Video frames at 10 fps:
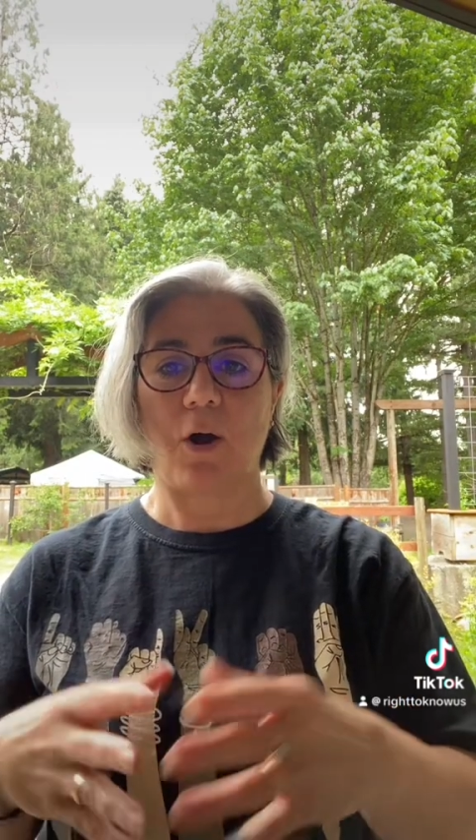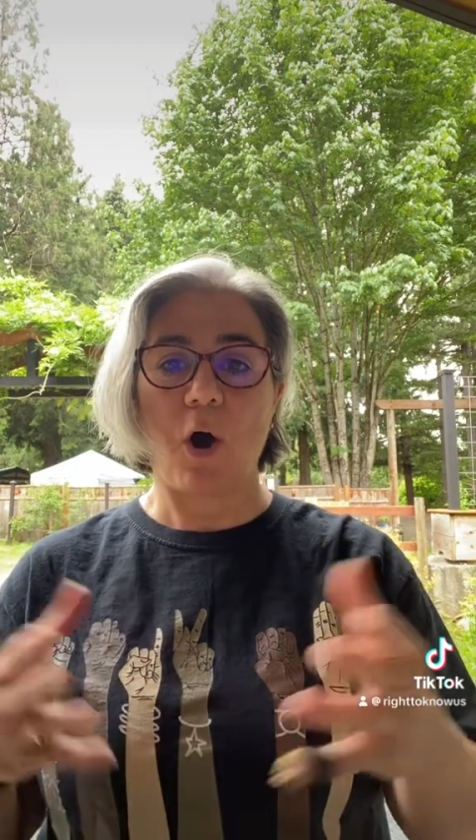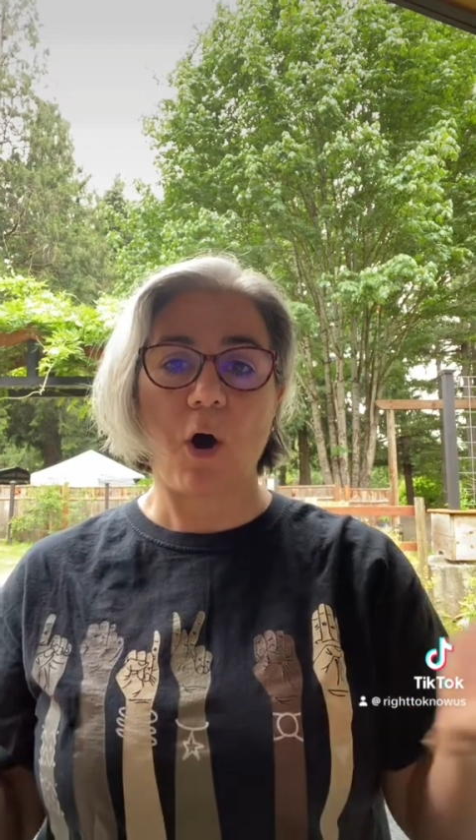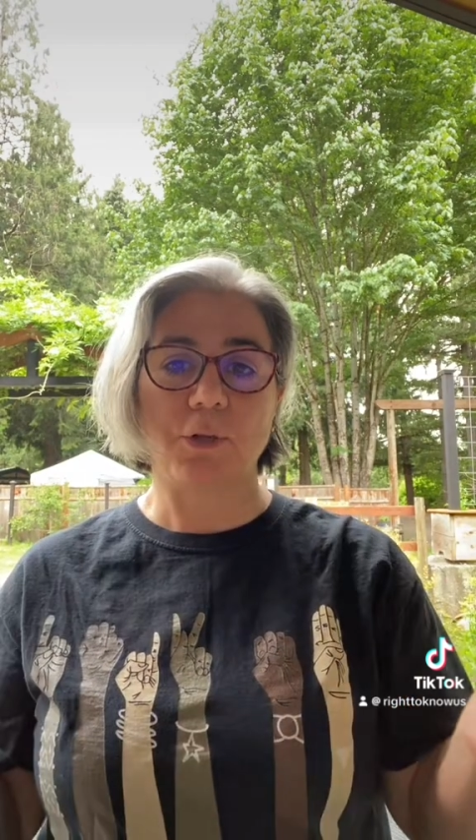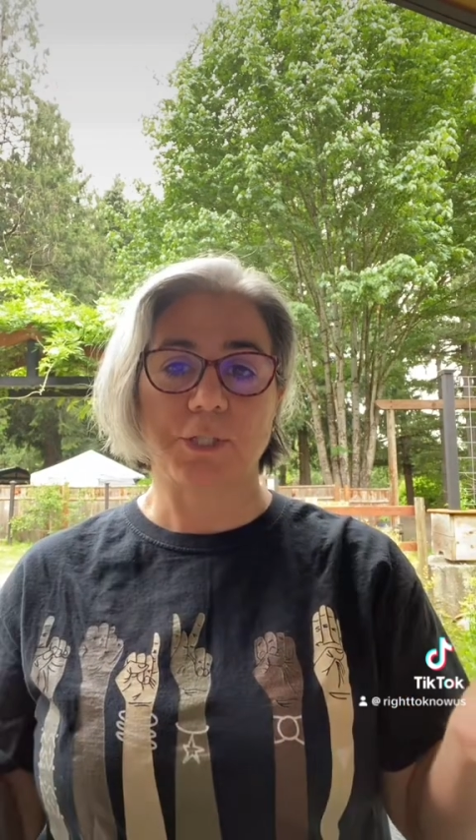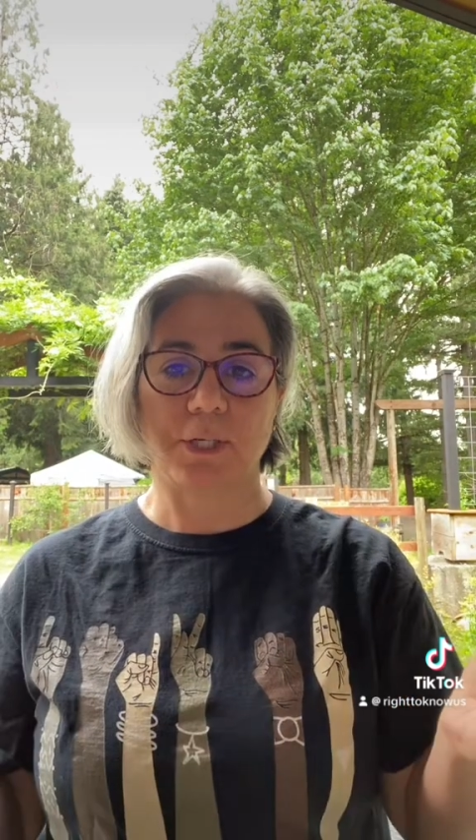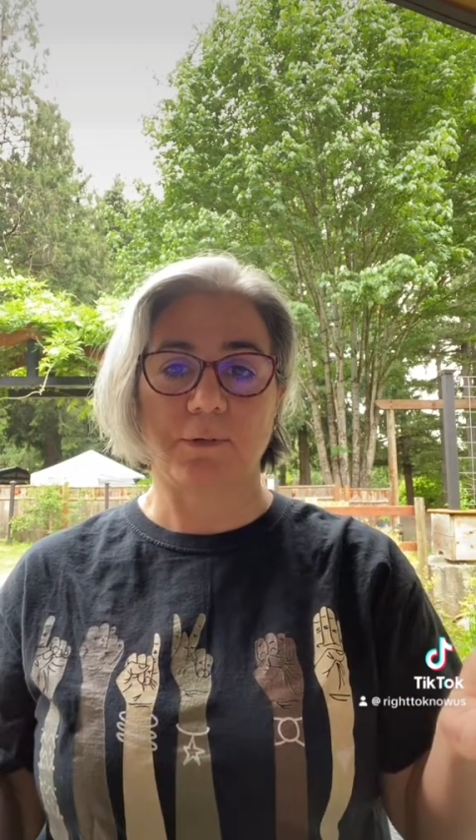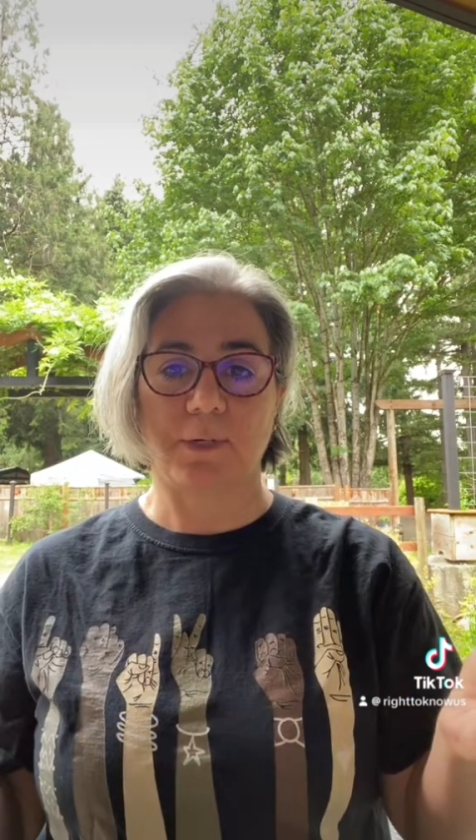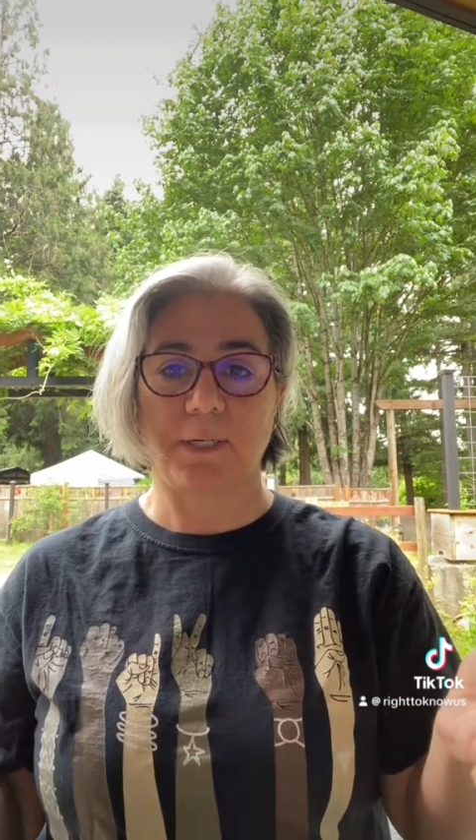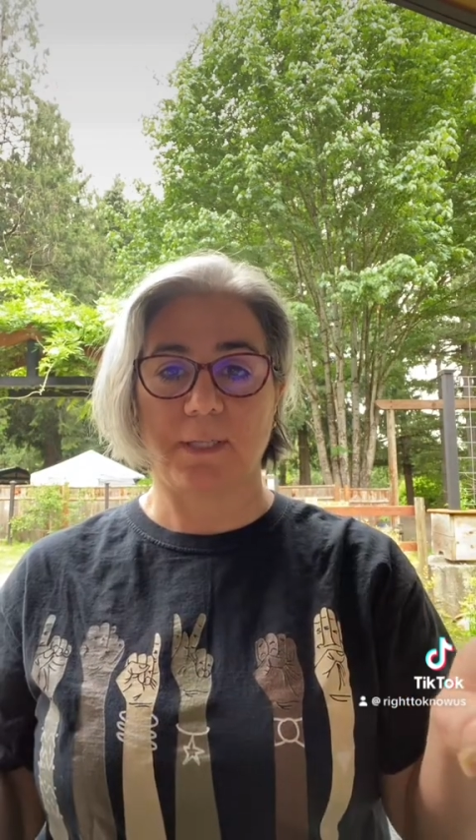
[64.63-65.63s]
all
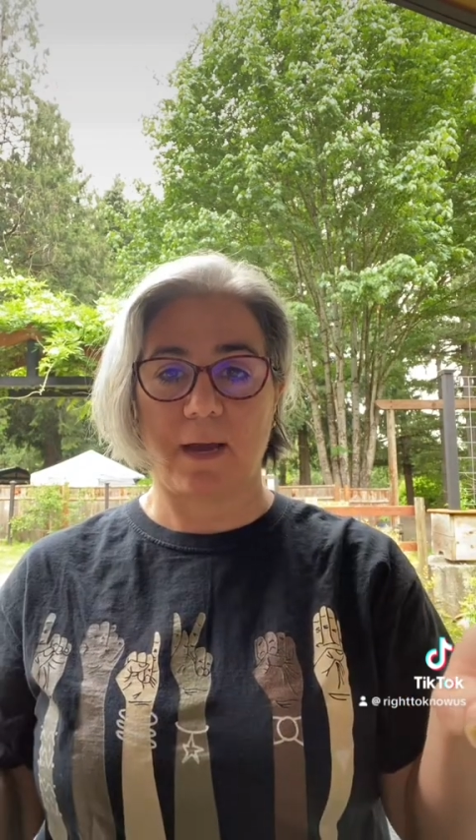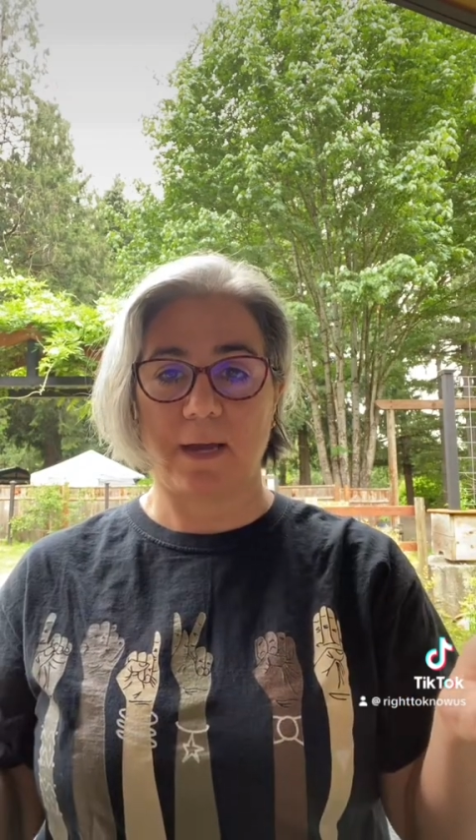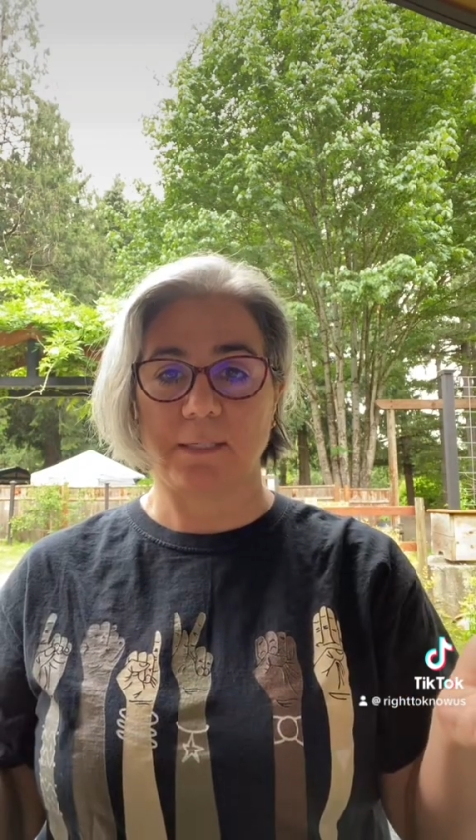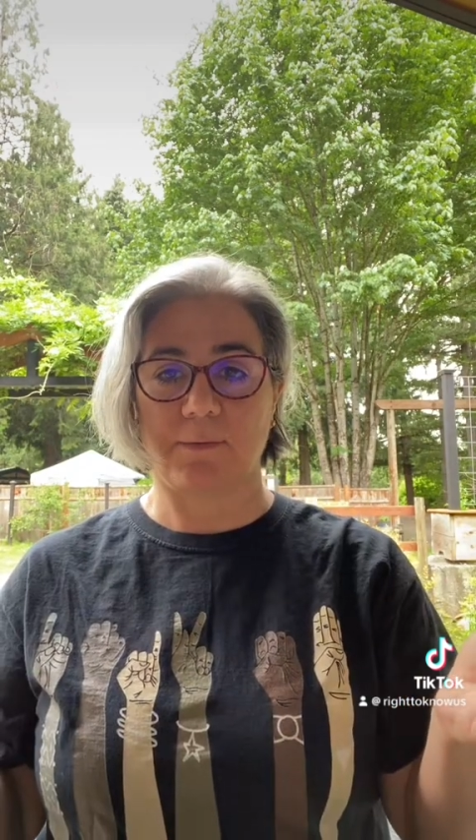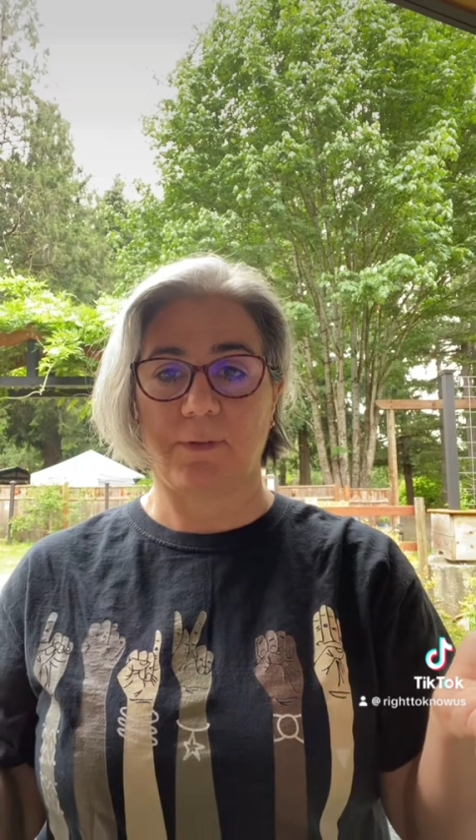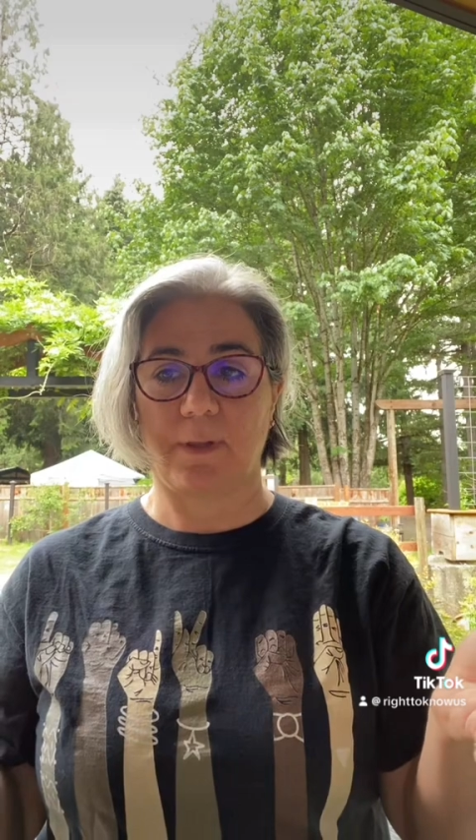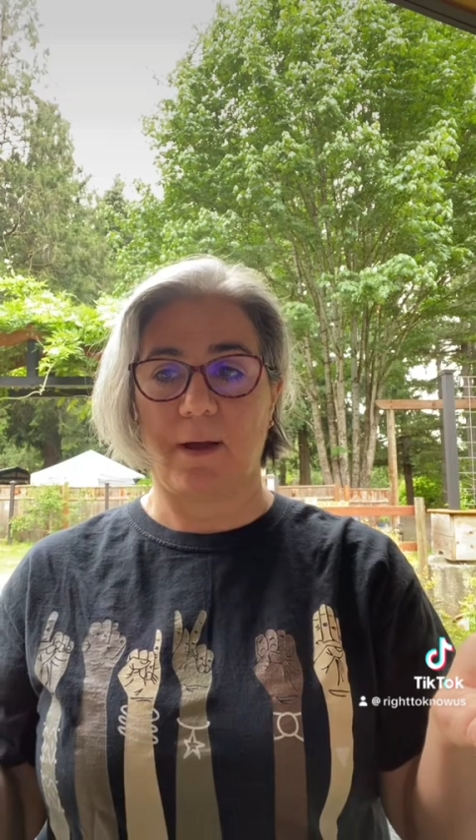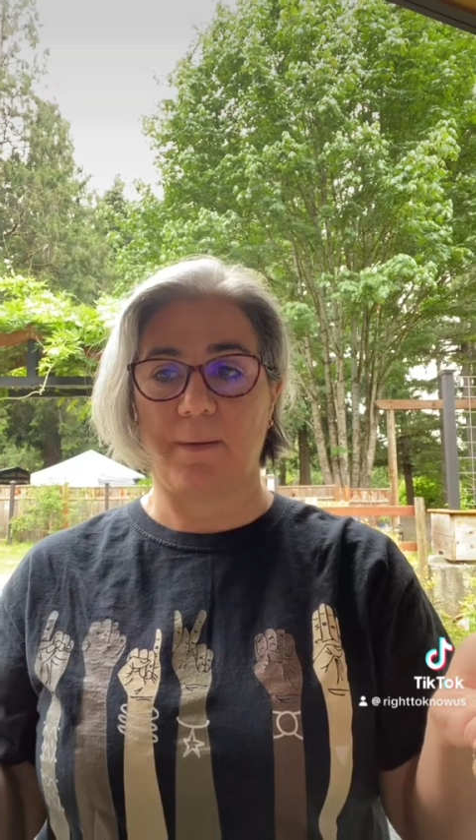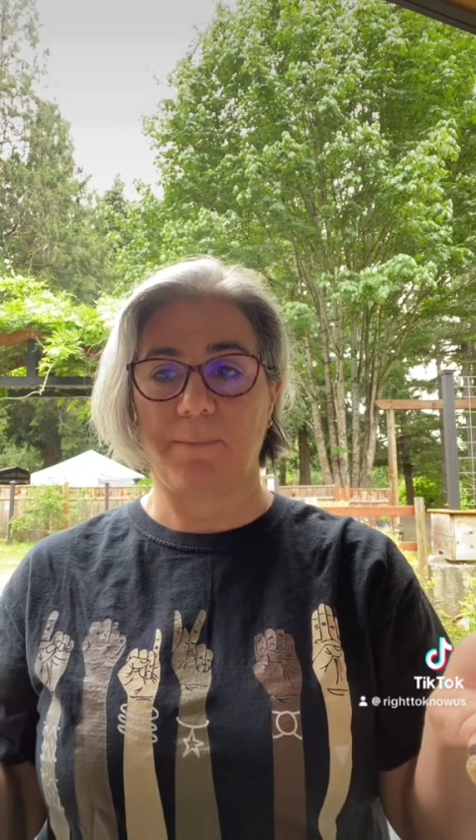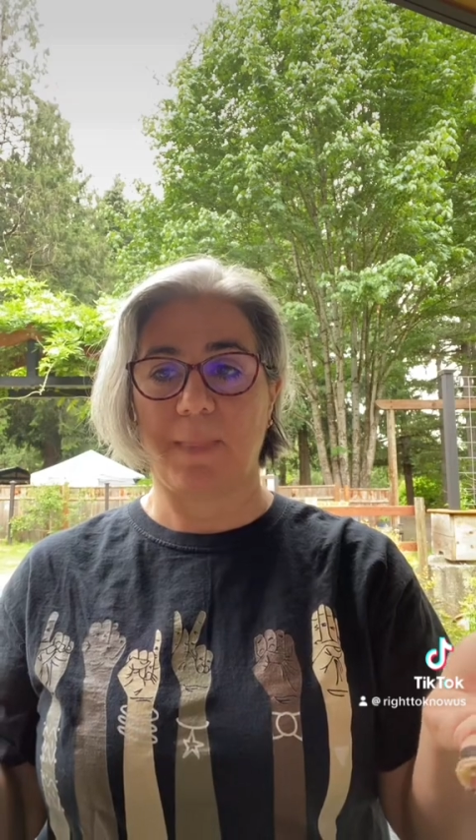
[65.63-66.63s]
children in the eyes of the
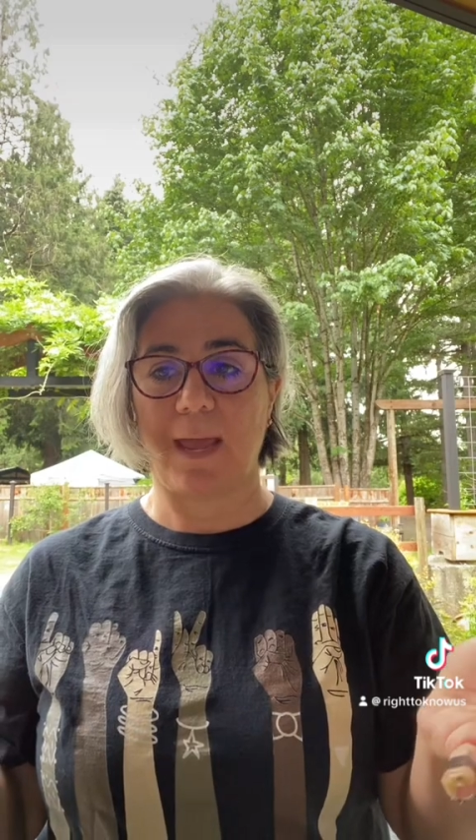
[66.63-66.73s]
law.